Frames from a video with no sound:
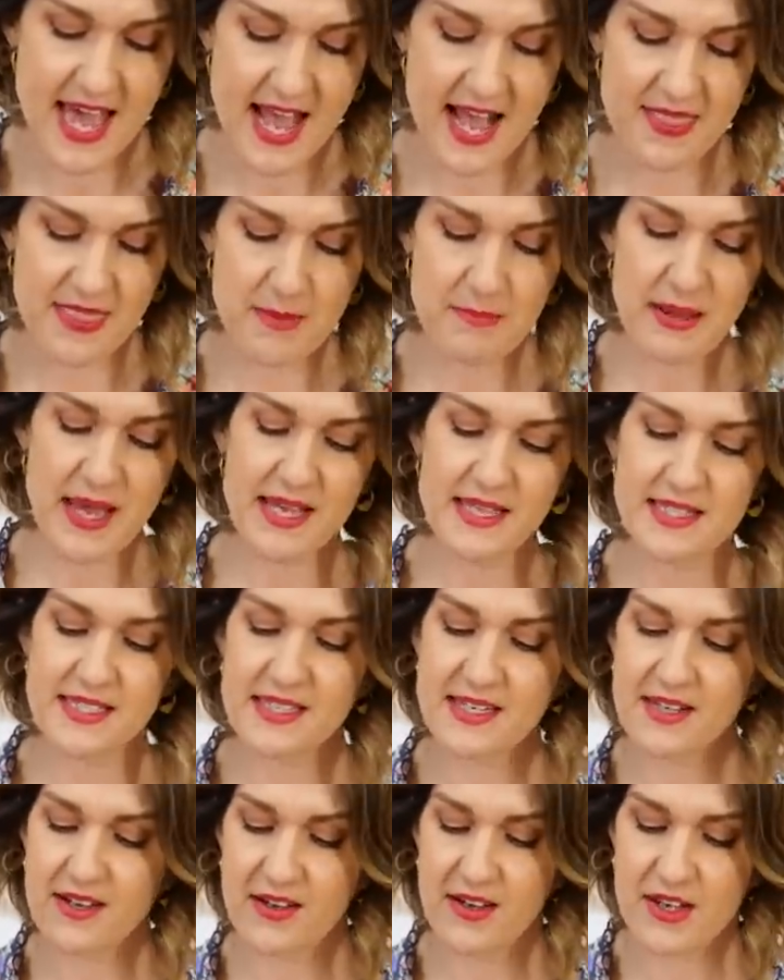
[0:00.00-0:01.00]
And the
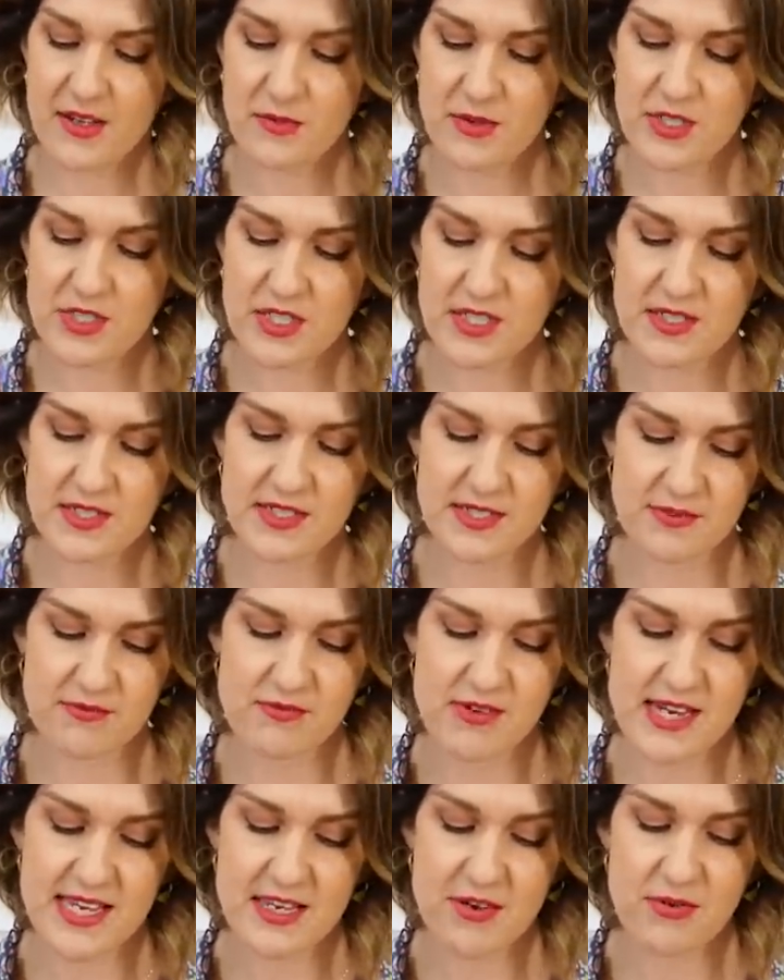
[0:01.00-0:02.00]
pattern I would use to
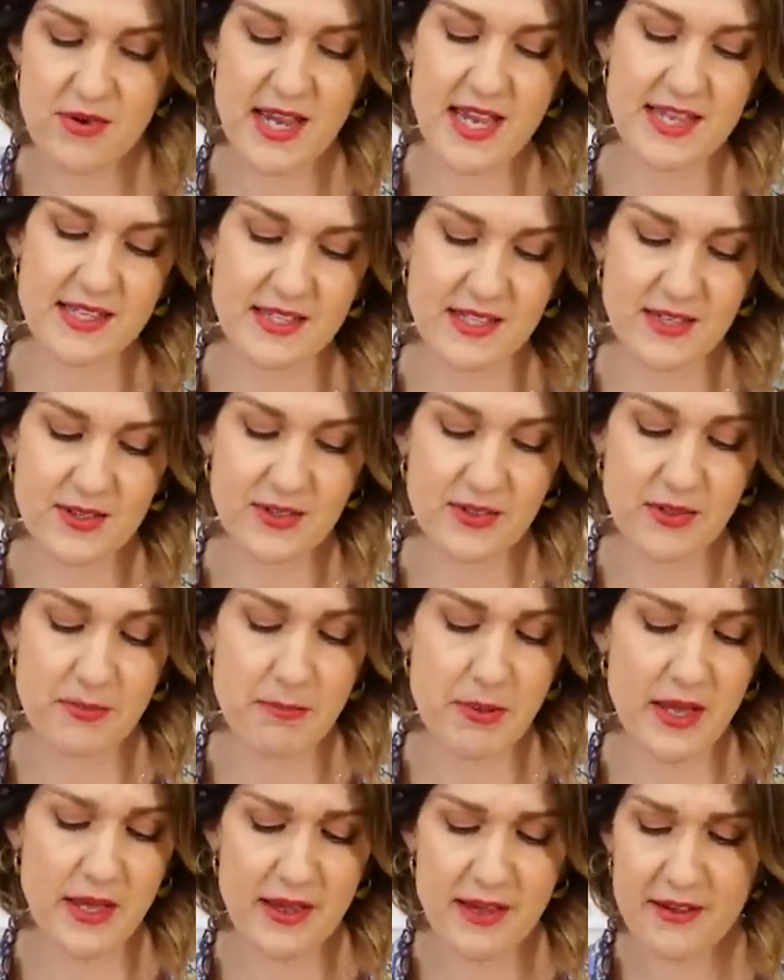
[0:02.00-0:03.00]
recreate the look, the
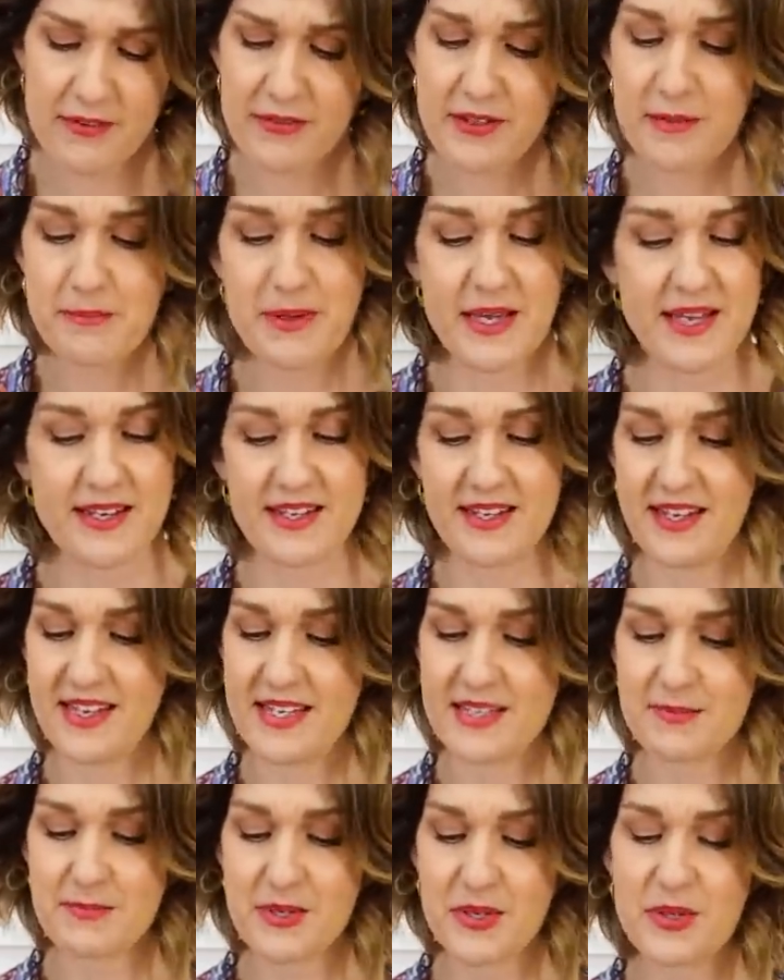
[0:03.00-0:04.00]
perfect pattern,
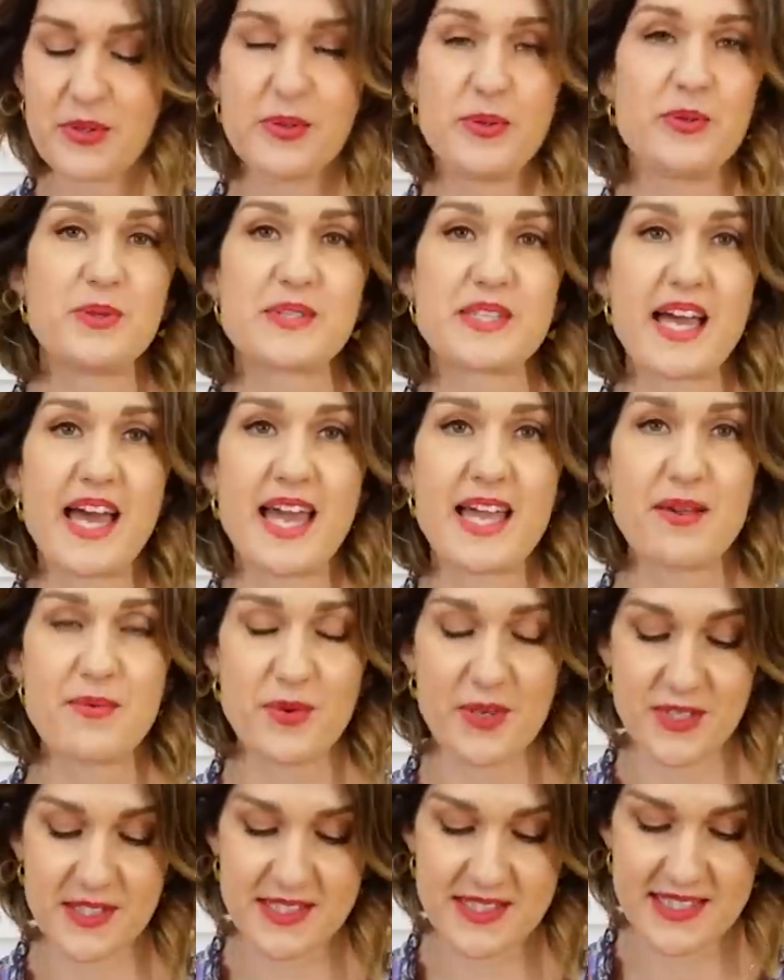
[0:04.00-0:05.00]
is McCall's
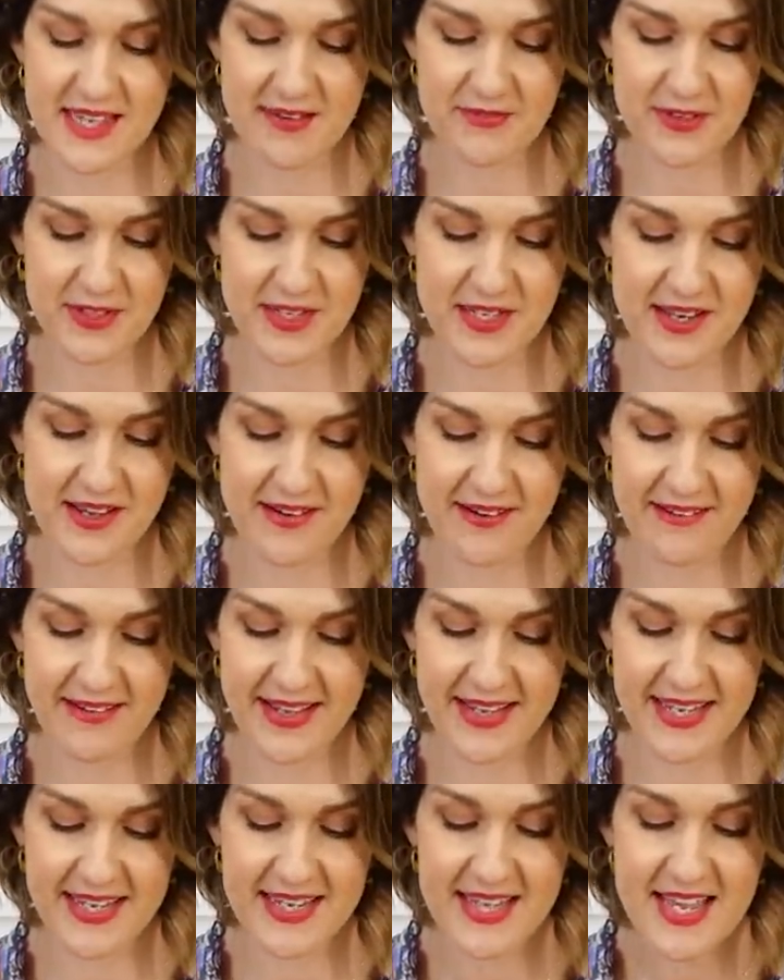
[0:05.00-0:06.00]

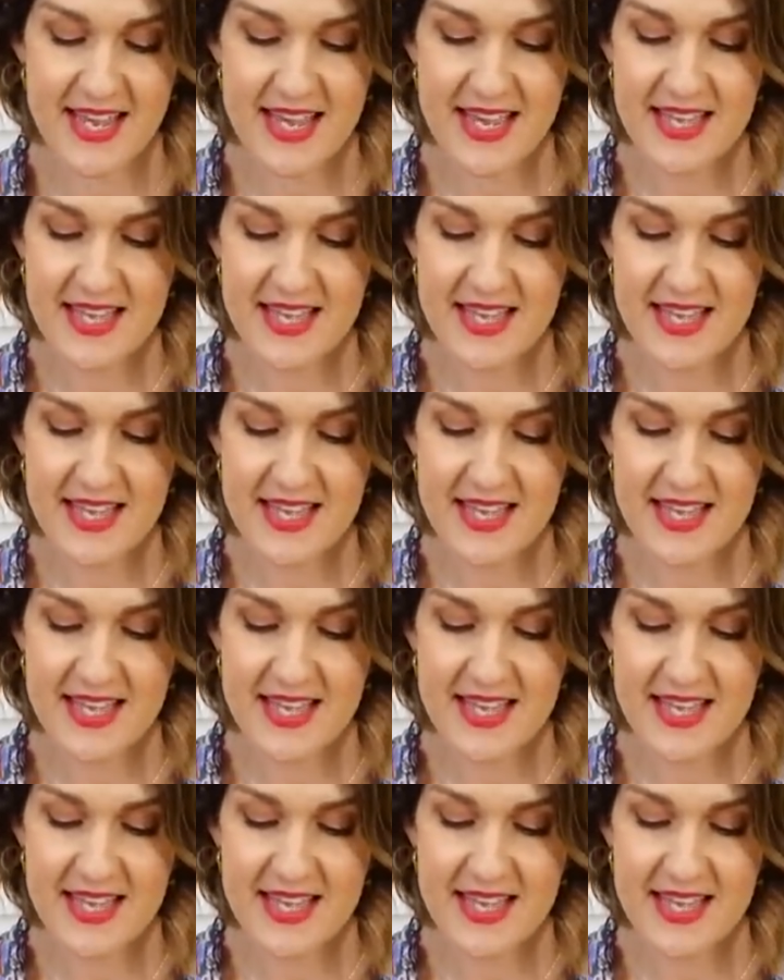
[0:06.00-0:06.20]
8179.